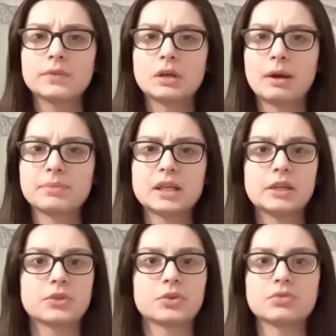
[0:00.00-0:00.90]
I'm
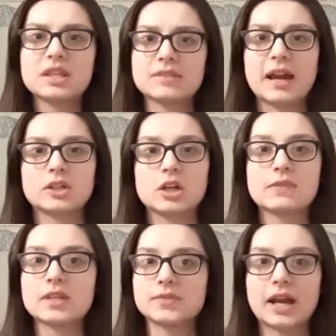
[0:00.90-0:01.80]
thinking through this factor
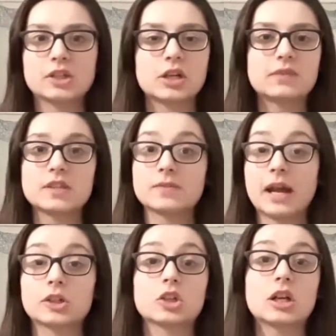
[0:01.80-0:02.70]
and this factor and this
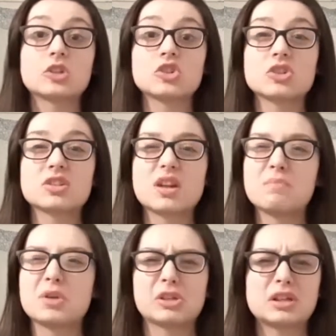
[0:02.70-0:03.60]
factor and just a
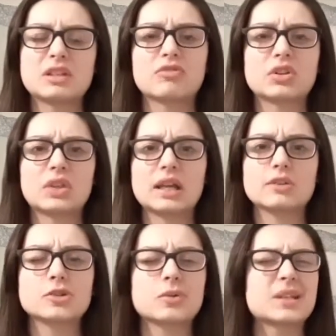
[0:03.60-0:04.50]
million different
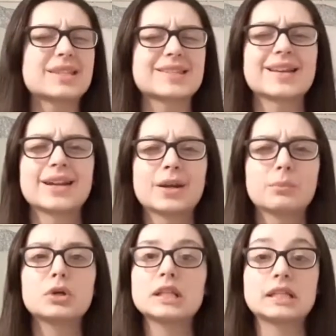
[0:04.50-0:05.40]
things. So it's
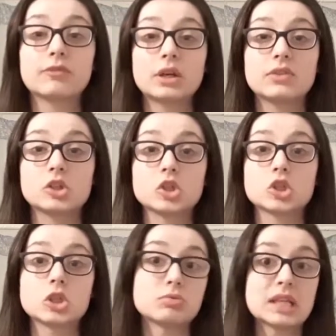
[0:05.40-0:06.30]
pretty different than
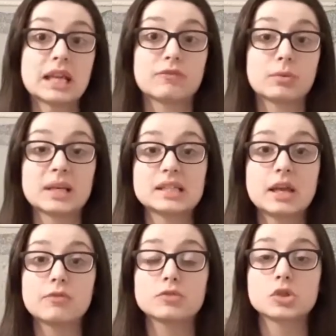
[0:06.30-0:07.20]
just using it for
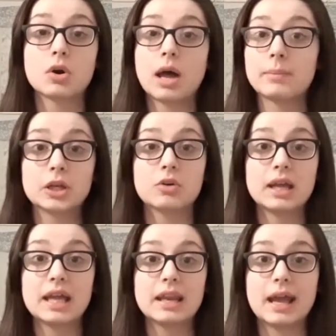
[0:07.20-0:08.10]
myself. So I'm gonna go
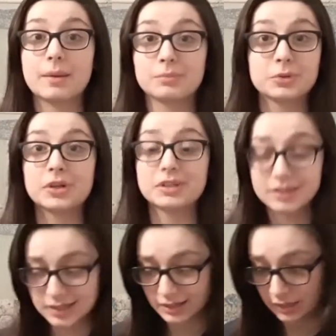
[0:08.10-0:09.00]
ahead and plug
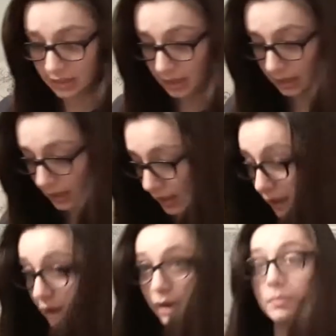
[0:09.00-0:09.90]
this in.
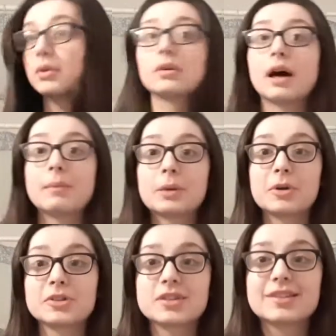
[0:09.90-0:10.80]
I'm gonna
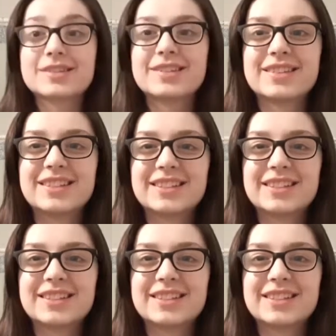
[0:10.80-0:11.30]
pause this.